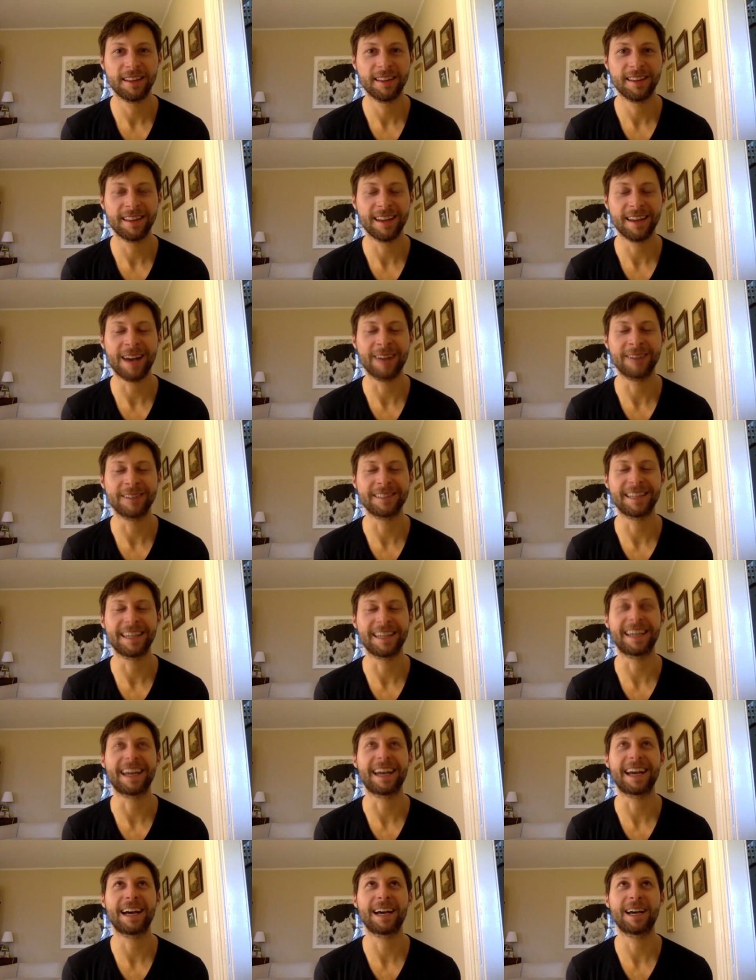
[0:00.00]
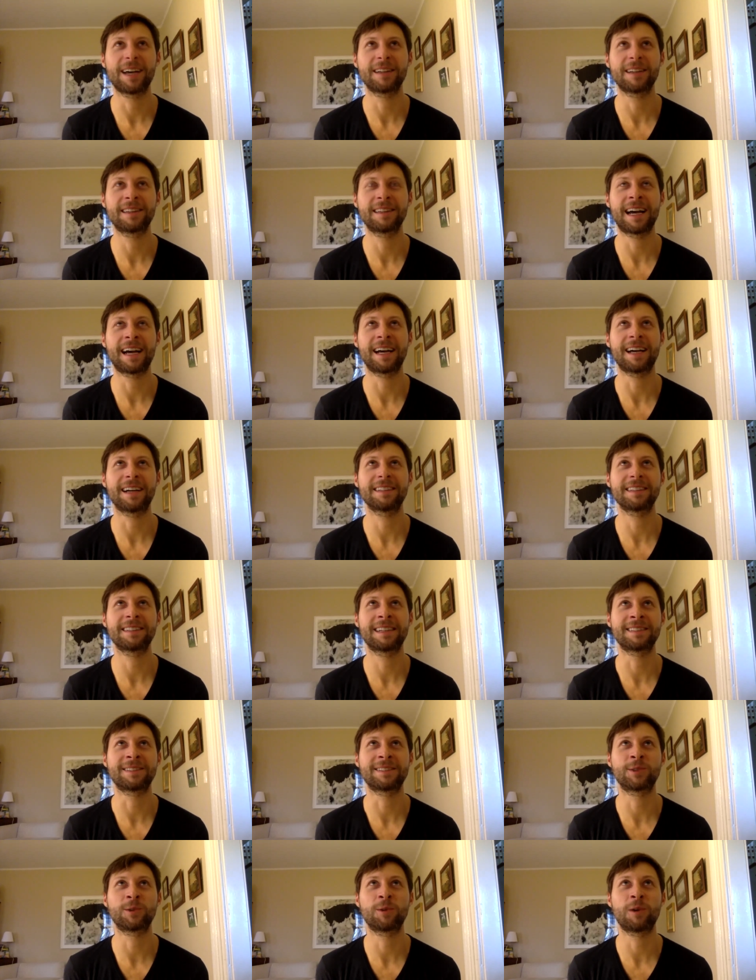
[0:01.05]
I was like, that
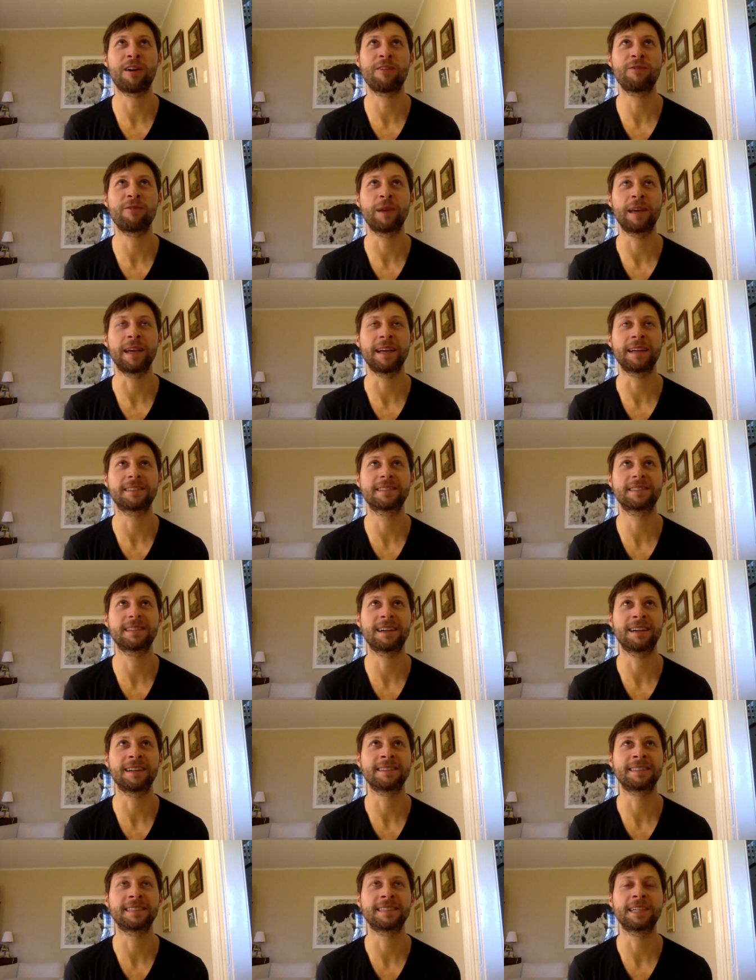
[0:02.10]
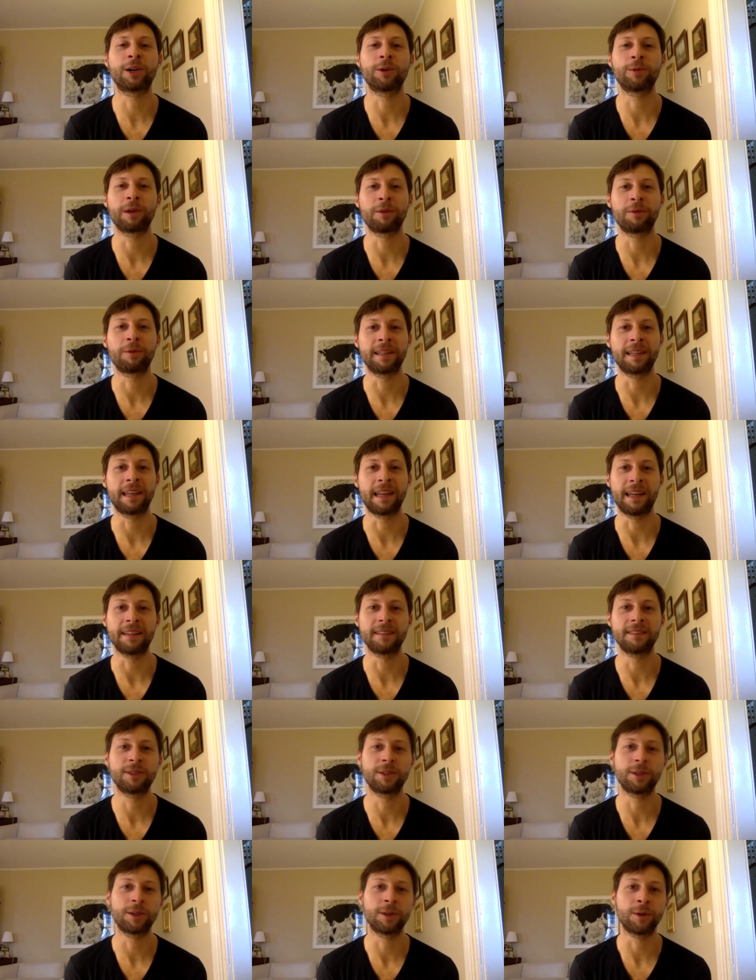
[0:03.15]
that's 12 weeks until we would need
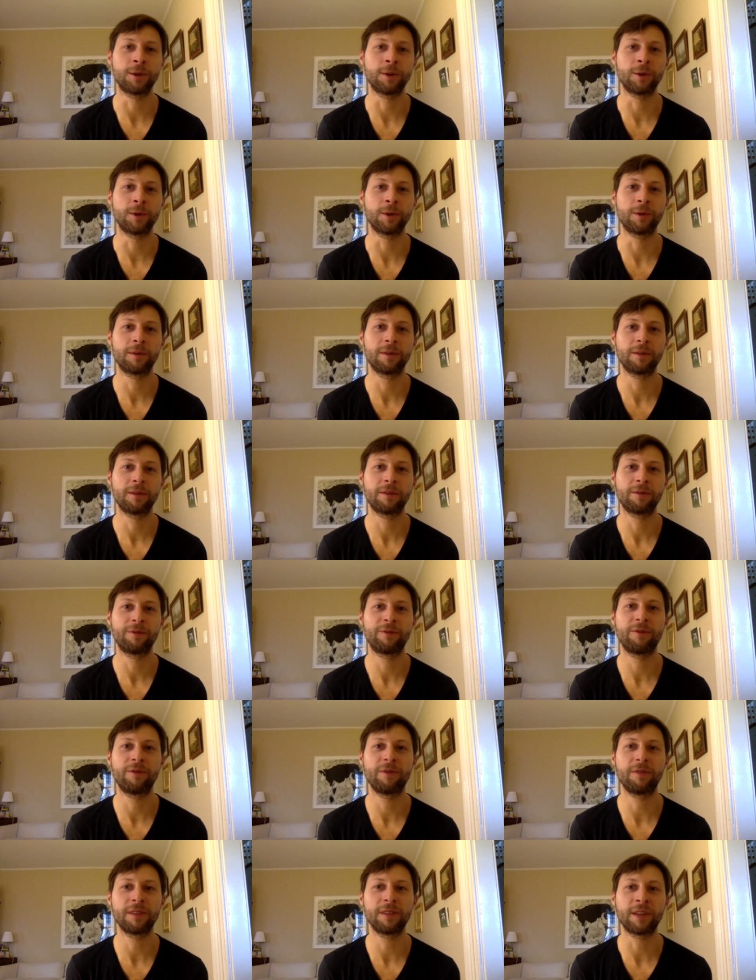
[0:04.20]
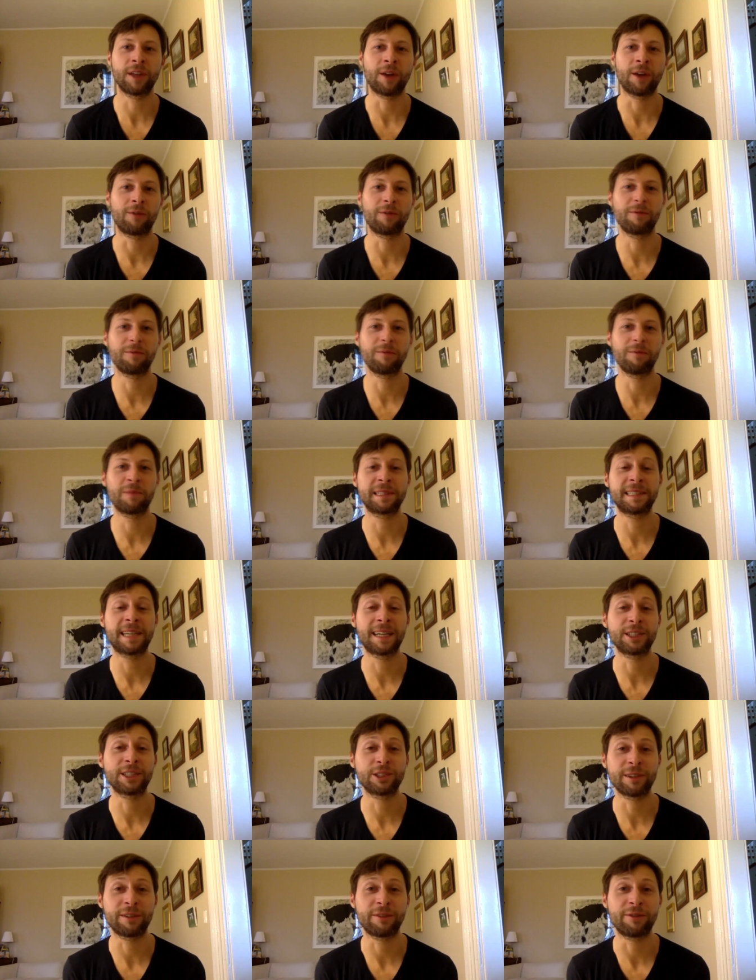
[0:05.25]
to, you know,
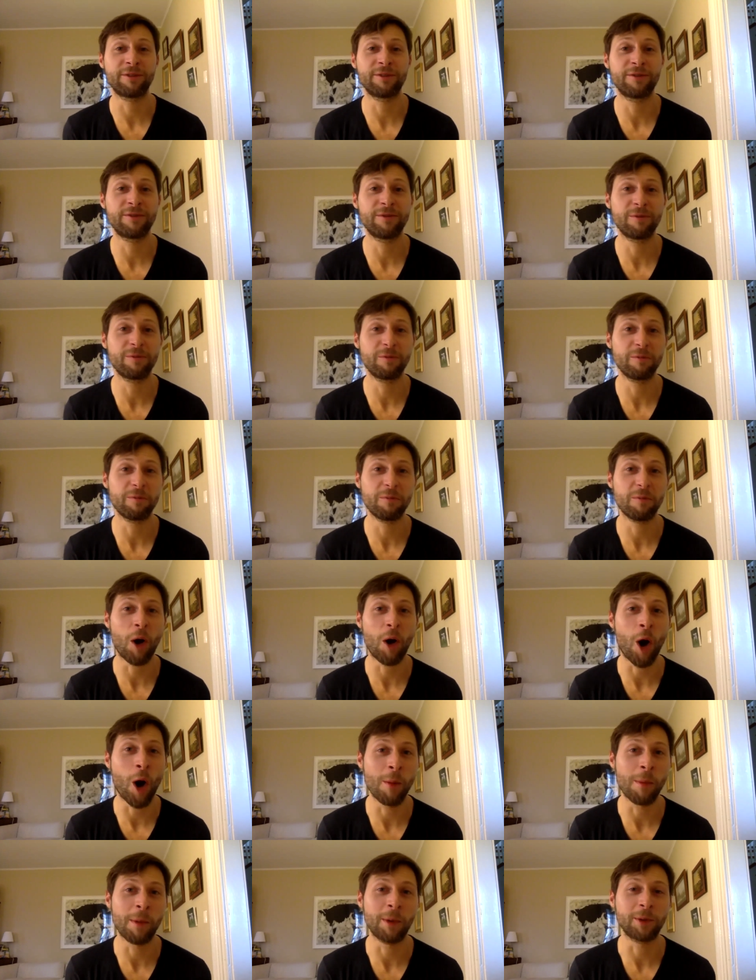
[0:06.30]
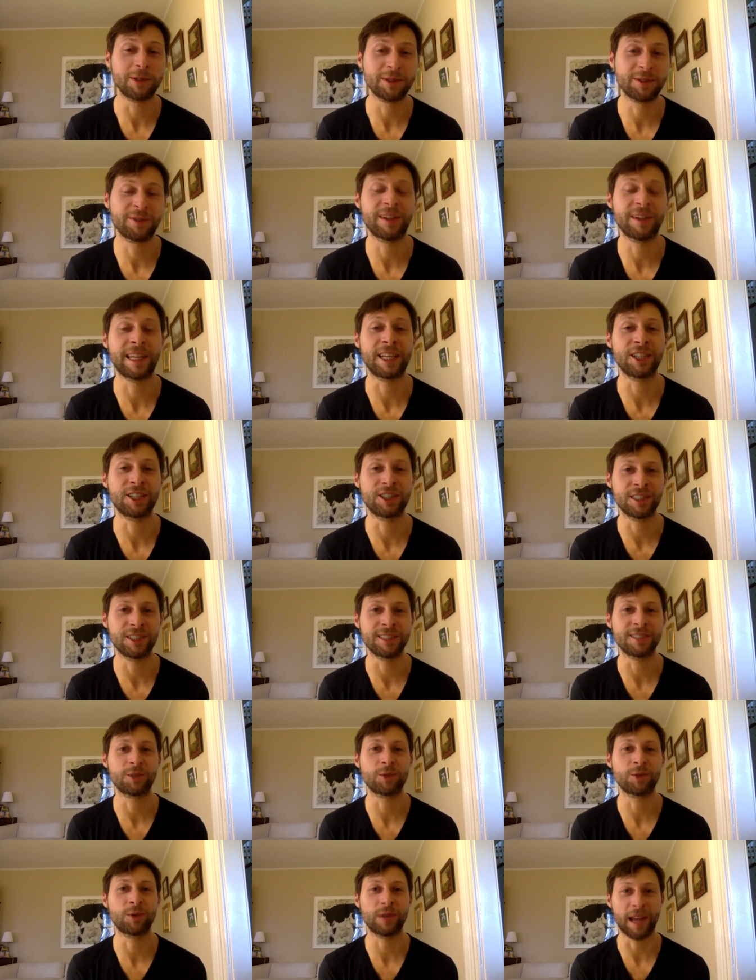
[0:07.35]
potentially almost finished
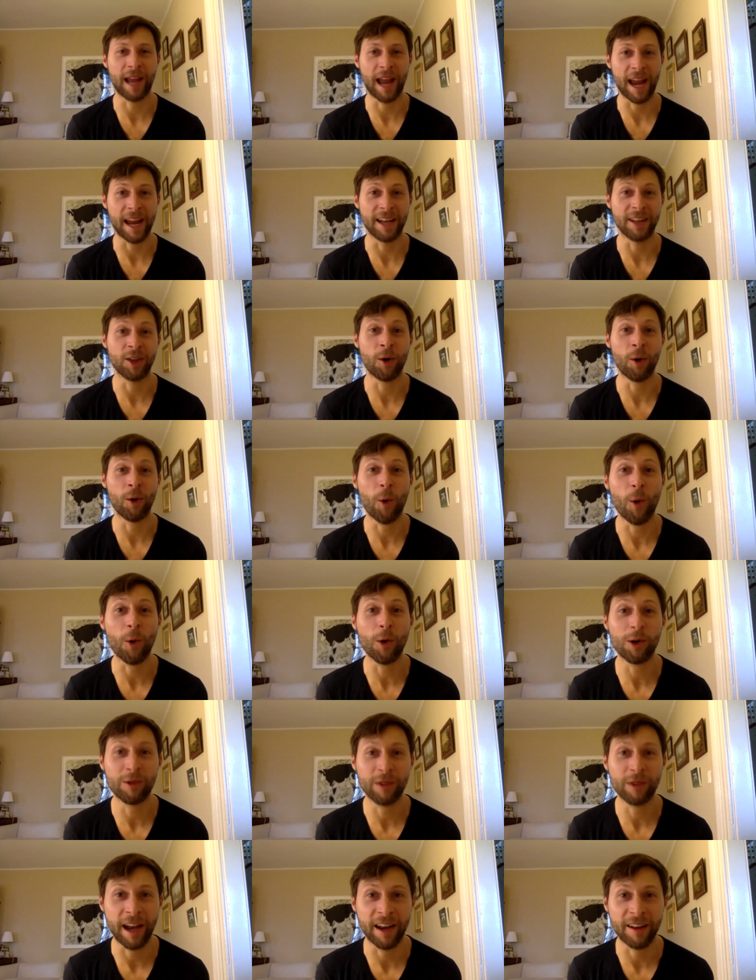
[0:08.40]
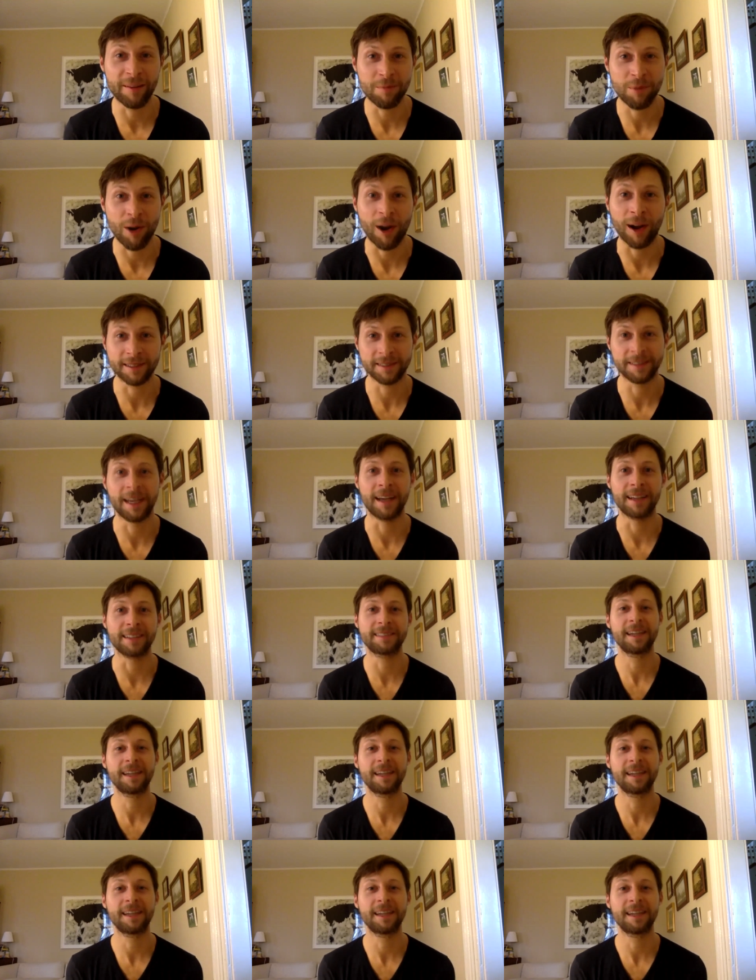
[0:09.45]
this create the whole creative process